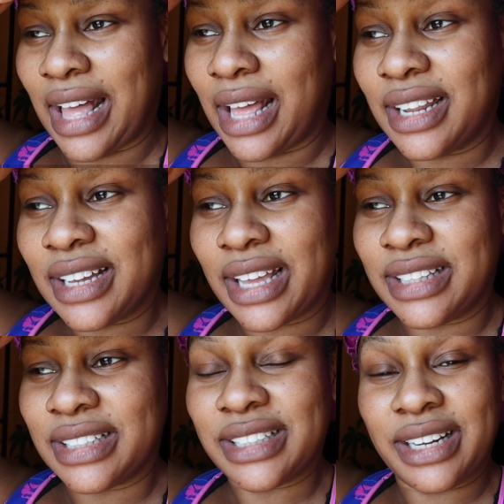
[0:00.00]
I look like
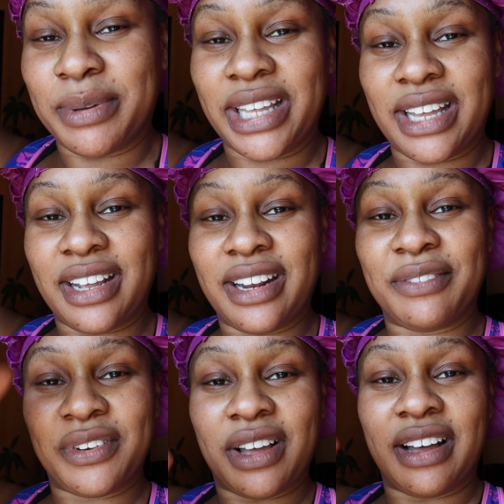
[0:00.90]
this in the beginning
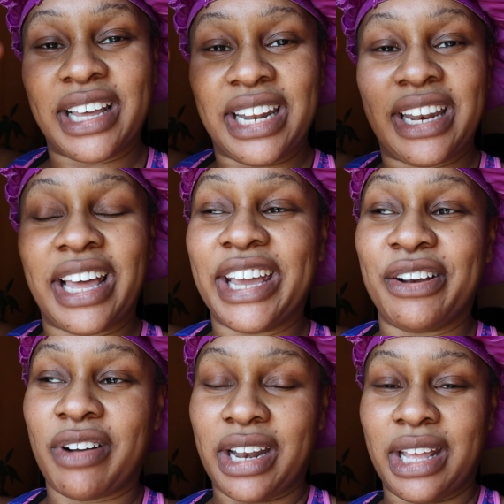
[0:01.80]
of the vlog and then I
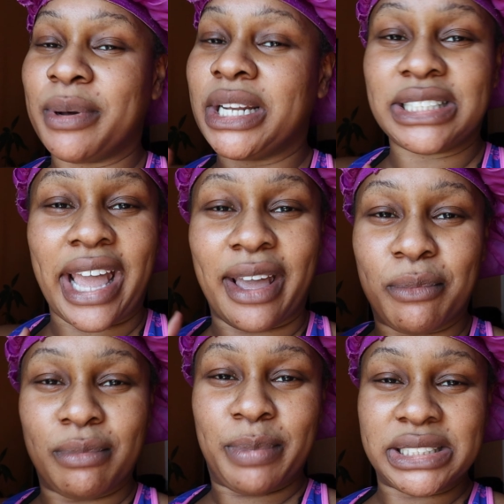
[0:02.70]
get ready, but it's like
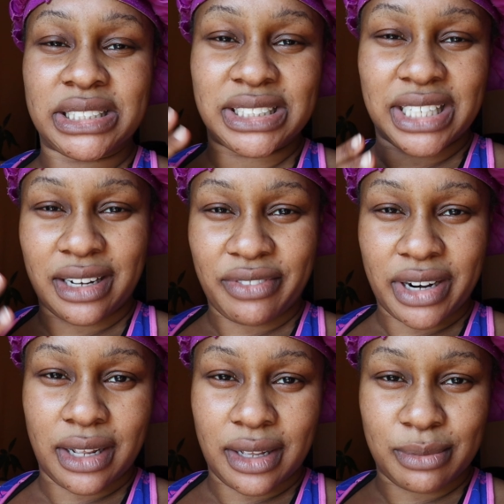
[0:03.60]
besties getting
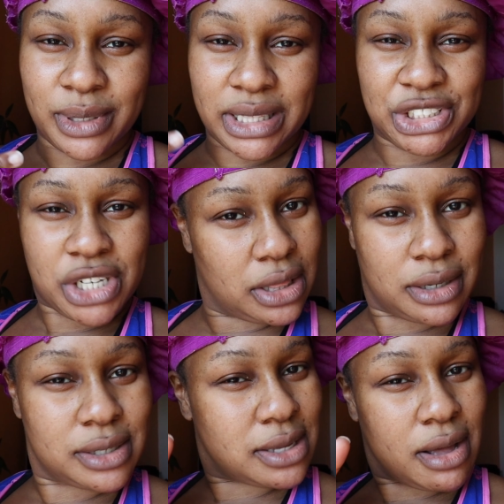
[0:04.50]
ready with each
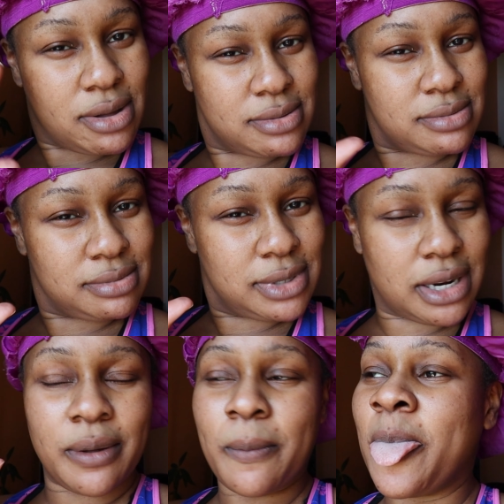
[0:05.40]
other. So, you
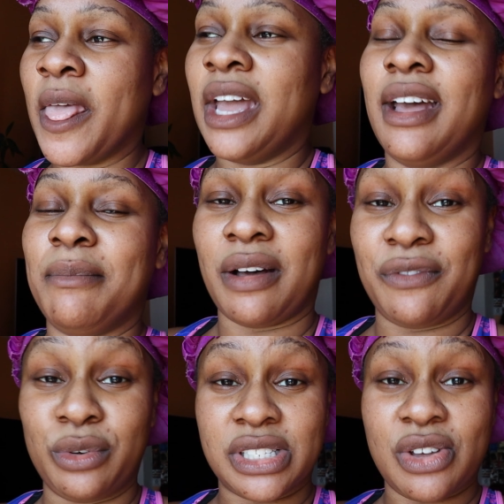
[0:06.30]
know, my
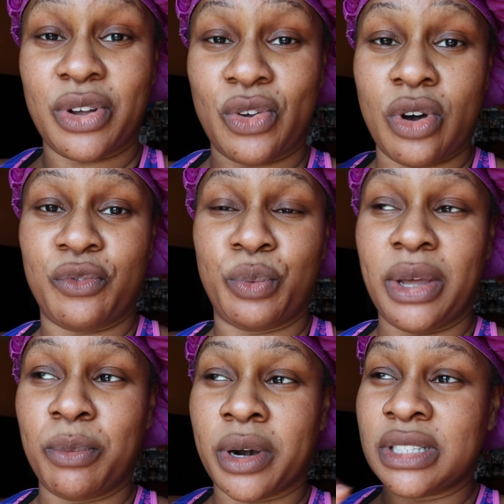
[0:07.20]
food is going off.
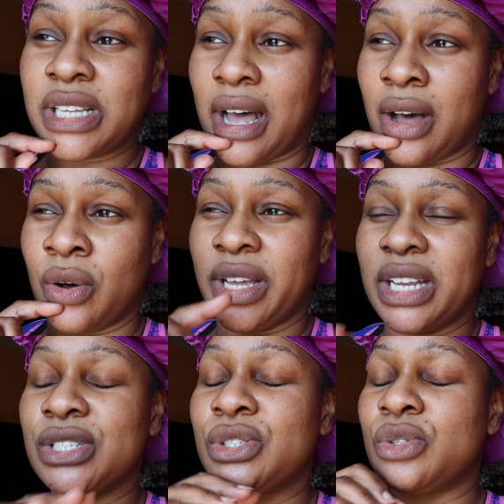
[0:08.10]
We worked out.
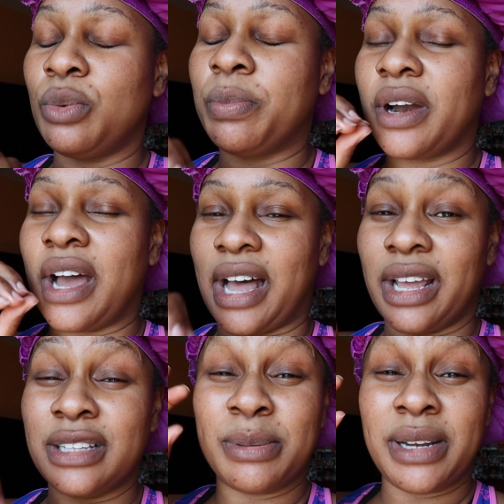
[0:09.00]
It is super hot.
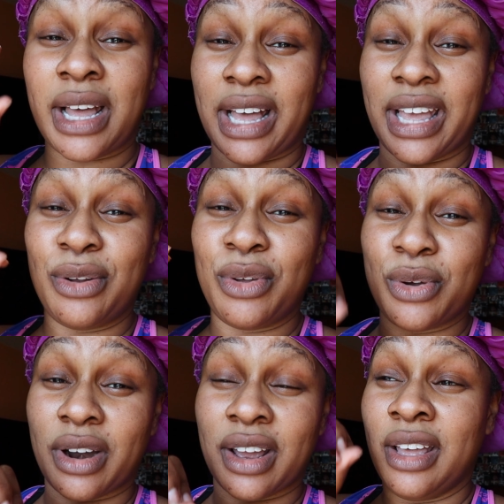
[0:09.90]
It's been hot in New
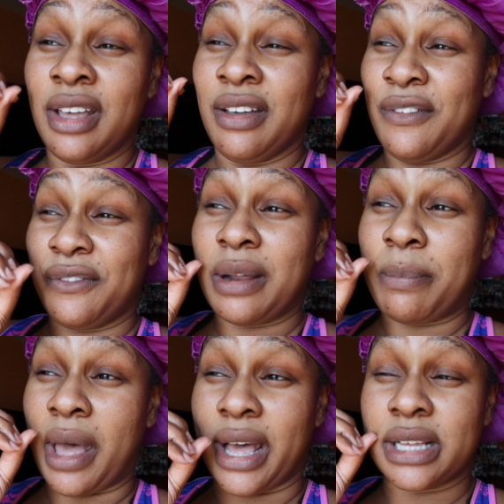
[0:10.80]
York for the
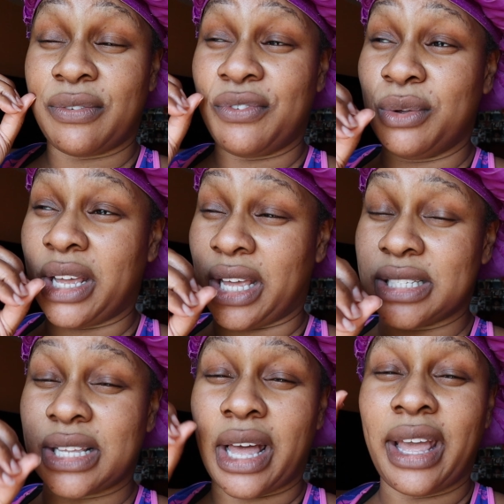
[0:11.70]
past few
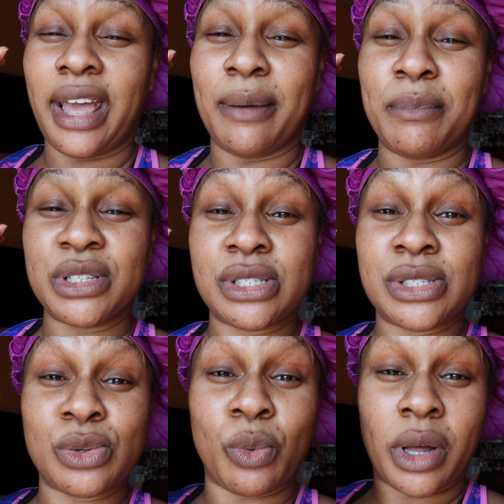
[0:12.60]
days. I am
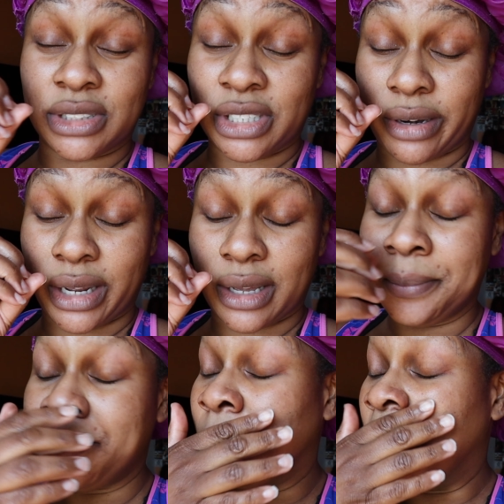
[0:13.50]
sweltering.